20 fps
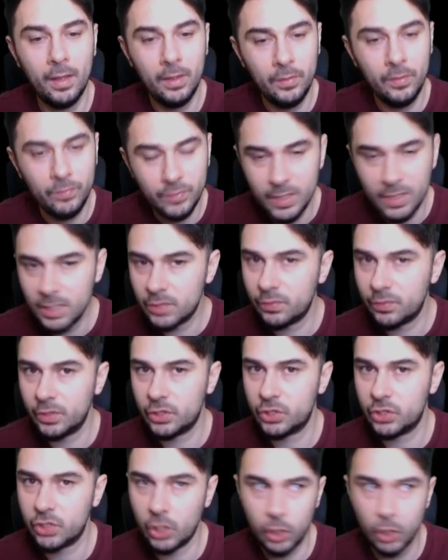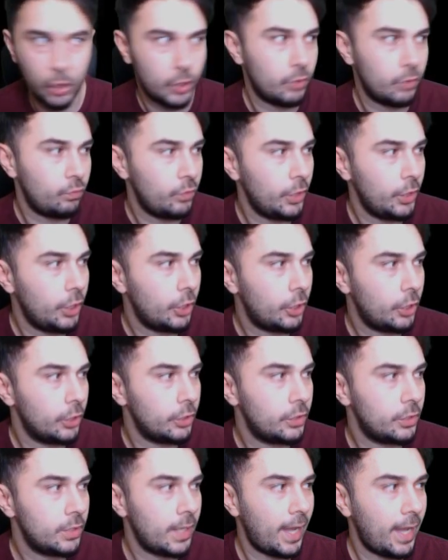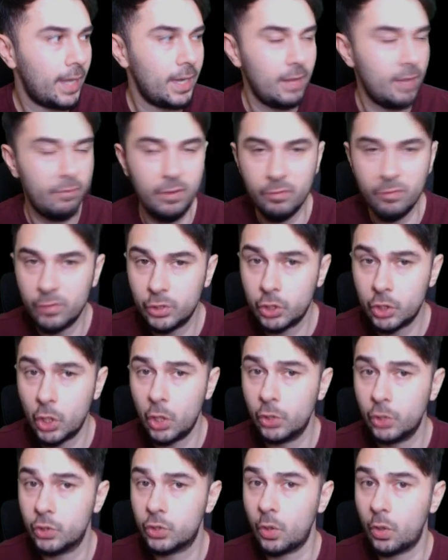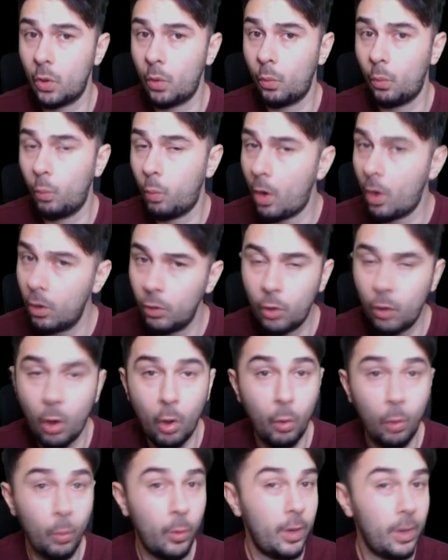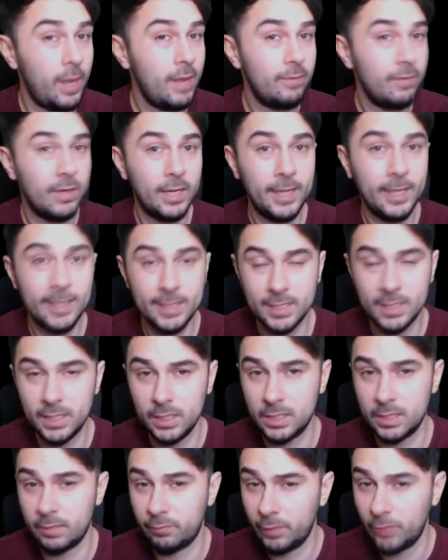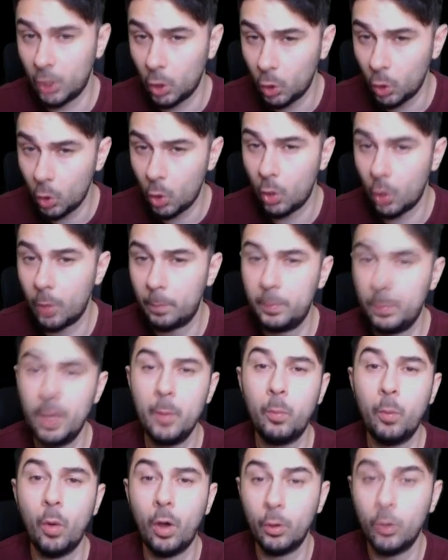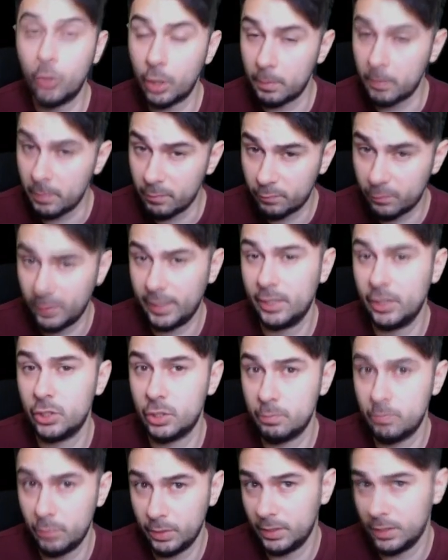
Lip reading: these fixtures are looking really good, and if he returns 1 goal or even an assist, I think a lot of people are going to be thinking to bring this